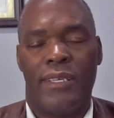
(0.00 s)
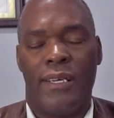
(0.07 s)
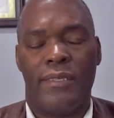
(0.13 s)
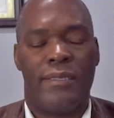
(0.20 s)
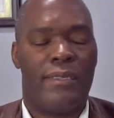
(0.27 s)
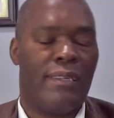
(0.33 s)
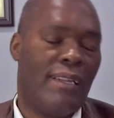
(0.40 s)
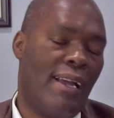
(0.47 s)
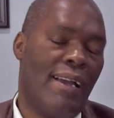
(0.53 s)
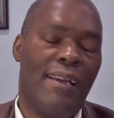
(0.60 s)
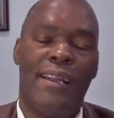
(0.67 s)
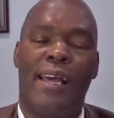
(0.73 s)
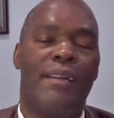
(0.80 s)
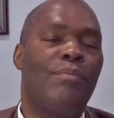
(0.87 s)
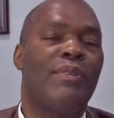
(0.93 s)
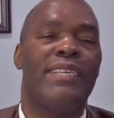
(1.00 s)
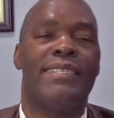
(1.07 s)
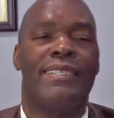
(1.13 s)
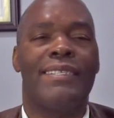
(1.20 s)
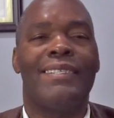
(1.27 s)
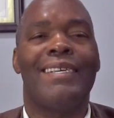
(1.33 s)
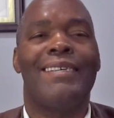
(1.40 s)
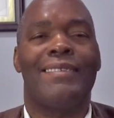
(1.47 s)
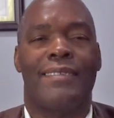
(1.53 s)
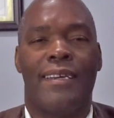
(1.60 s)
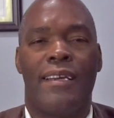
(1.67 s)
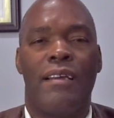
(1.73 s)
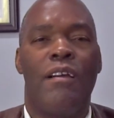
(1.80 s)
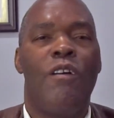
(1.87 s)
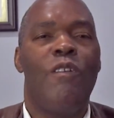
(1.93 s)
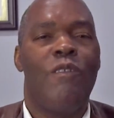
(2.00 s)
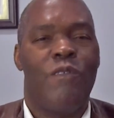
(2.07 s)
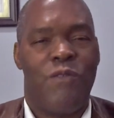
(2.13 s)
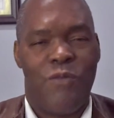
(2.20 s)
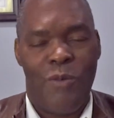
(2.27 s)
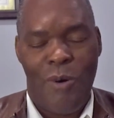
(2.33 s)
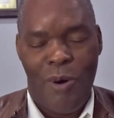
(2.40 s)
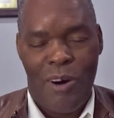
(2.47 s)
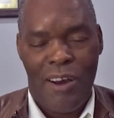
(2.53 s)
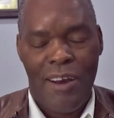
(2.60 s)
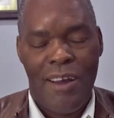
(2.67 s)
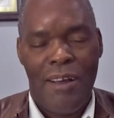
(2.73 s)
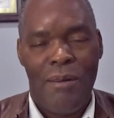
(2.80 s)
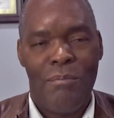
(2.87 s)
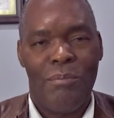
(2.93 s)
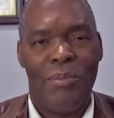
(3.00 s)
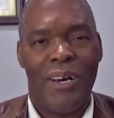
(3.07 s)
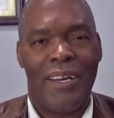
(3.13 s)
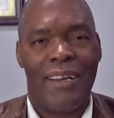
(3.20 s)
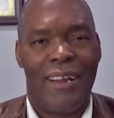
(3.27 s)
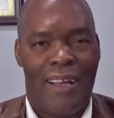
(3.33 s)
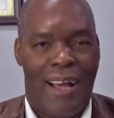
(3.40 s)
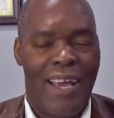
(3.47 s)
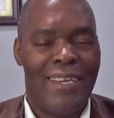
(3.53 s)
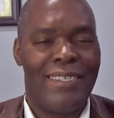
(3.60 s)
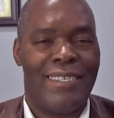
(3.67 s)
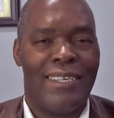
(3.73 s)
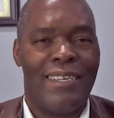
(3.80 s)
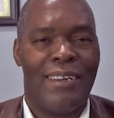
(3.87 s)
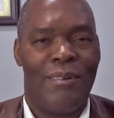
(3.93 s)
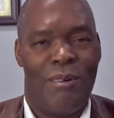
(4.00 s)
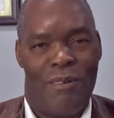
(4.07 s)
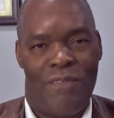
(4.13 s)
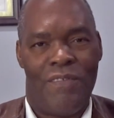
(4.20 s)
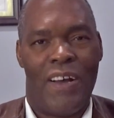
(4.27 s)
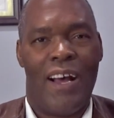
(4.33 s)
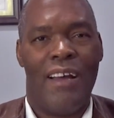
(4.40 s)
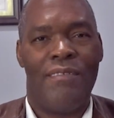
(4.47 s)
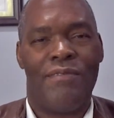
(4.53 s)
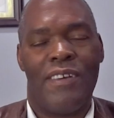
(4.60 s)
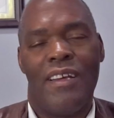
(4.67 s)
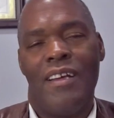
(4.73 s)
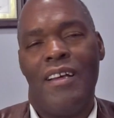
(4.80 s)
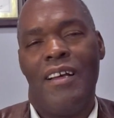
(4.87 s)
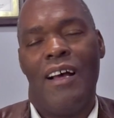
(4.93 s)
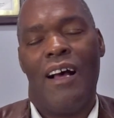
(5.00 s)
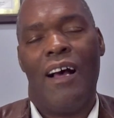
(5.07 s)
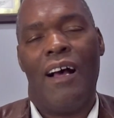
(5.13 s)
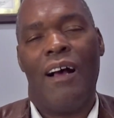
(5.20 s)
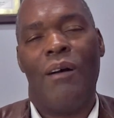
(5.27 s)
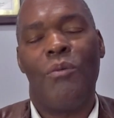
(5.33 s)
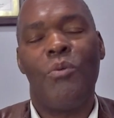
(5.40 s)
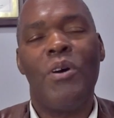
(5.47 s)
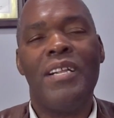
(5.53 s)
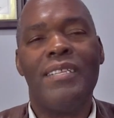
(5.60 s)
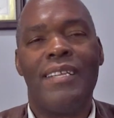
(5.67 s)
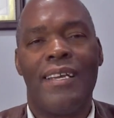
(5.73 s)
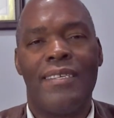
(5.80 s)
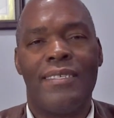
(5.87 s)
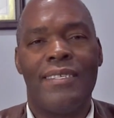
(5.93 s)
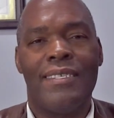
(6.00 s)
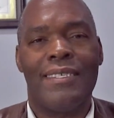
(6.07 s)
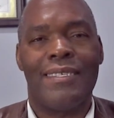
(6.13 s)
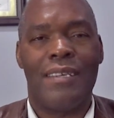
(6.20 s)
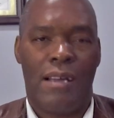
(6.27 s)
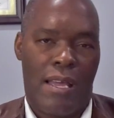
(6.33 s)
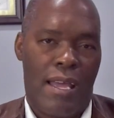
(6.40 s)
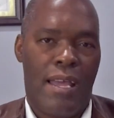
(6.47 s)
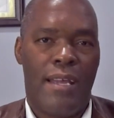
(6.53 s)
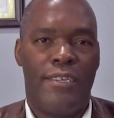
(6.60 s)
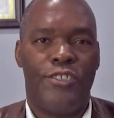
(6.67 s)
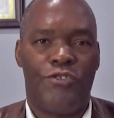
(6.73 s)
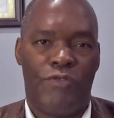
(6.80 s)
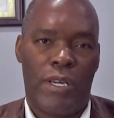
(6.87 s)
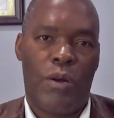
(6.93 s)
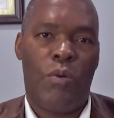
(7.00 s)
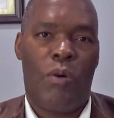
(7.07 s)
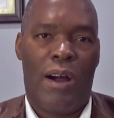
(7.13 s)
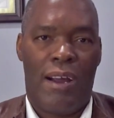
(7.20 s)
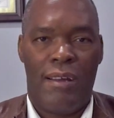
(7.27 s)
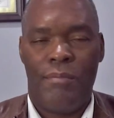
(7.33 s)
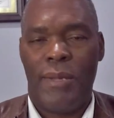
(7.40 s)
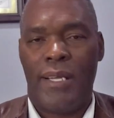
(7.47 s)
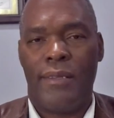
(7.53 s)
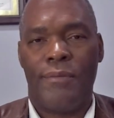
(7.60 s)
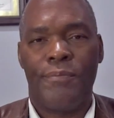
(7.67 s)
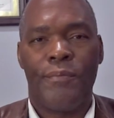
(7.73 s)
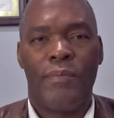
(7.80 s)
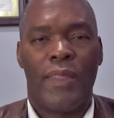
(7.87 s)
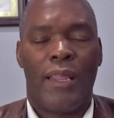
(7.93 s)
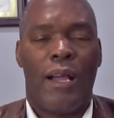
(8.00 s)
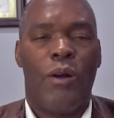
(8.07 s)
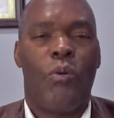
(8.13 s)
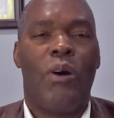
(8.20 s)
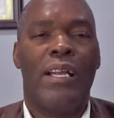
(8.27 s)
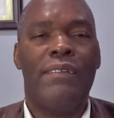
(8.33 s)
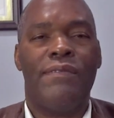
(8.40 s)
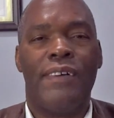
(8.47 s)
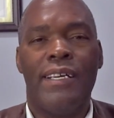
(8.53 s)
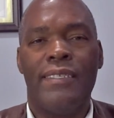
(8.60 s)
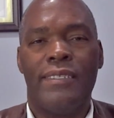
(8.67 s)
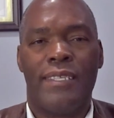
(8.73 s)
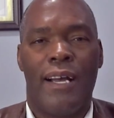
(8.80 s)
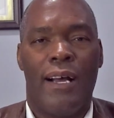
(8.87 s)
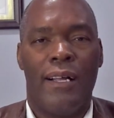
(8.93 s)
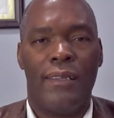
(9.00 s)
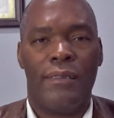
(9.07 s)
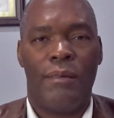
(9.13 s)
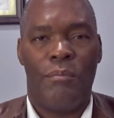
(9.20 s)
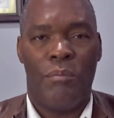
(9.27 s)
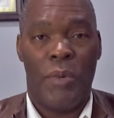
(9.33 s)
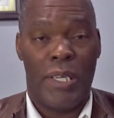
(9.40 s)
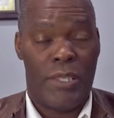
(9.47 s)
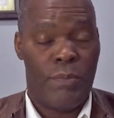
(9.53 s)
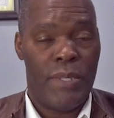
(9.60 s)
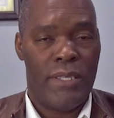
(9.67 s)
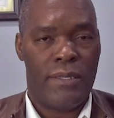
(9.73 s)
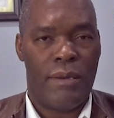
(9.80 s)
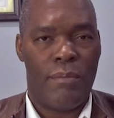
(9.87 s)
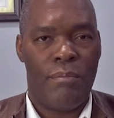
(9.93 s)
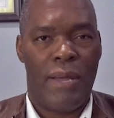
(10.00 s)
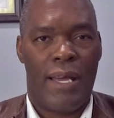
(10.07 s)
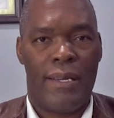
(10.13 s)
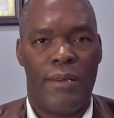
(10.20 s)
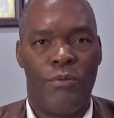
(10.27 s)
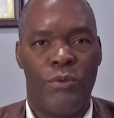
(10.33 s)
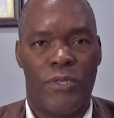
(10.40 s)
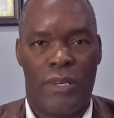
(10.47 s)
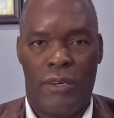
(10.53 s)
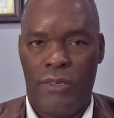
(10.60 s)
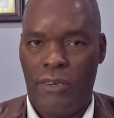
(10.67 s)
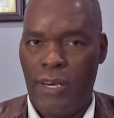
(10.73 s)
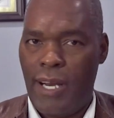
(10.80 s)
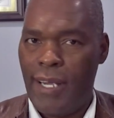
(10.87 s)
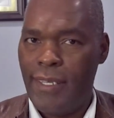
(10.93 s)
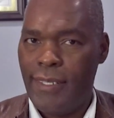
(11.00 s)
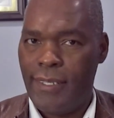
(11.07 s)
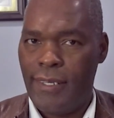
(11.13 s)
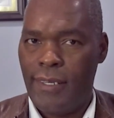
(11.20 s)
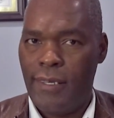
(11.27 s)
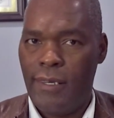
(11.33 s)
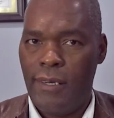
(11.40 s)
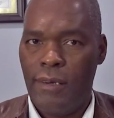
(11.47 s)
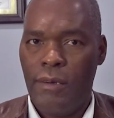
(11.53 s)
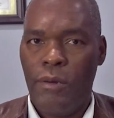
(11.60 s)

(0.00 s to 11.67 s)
tests. A lot of places they say 4, but I say they all 5. One test is the age requirement. A qualifying child must be somebody who's under 19